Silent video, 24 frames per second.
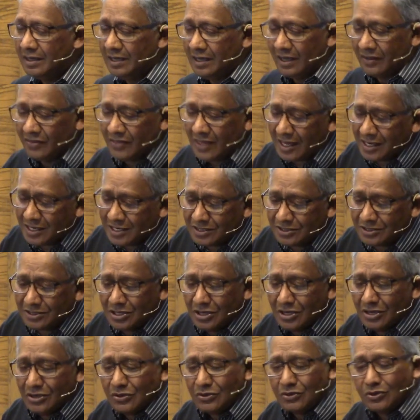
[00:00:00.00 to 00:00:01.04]
And that is
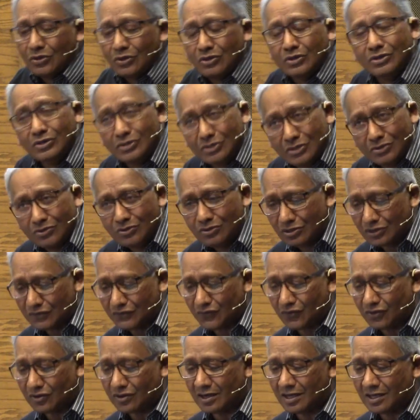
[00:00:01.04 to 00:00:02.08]
good news
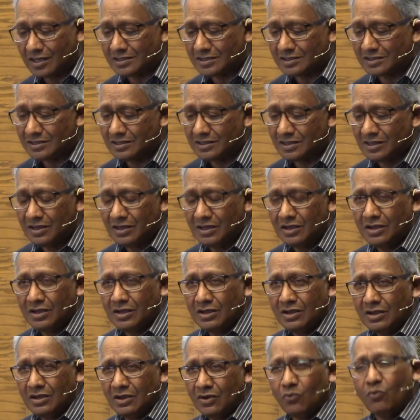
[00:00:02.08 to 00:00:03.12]
for us,
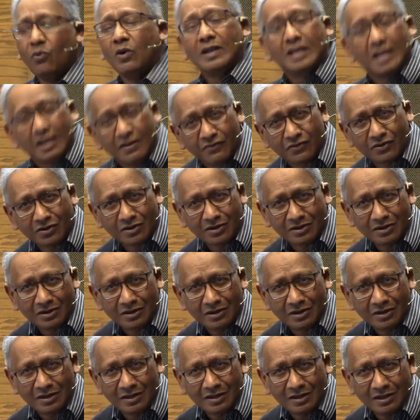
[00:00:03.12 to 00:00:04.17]
whatever
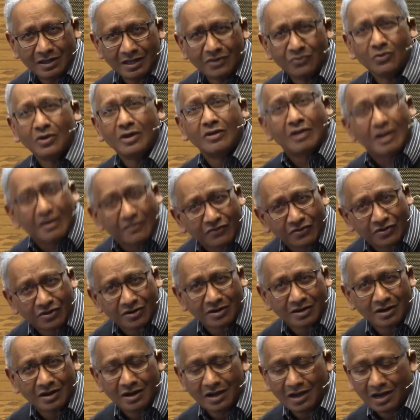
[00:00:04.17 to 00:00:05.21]
and
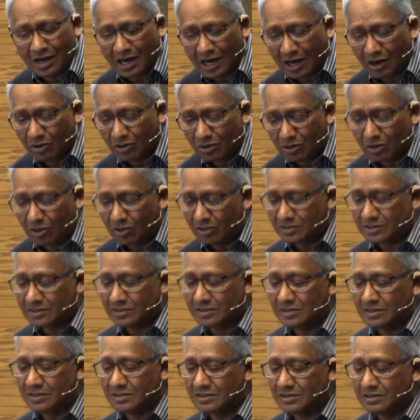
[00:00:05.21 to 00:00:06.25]
wherever our
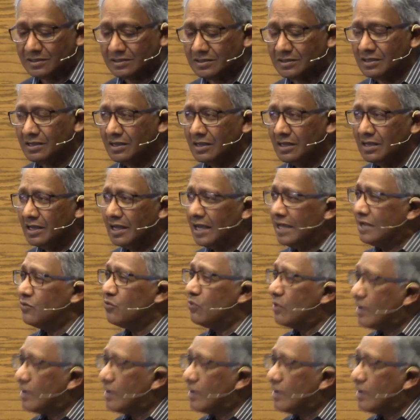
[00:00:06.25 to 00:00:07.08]
lostness, and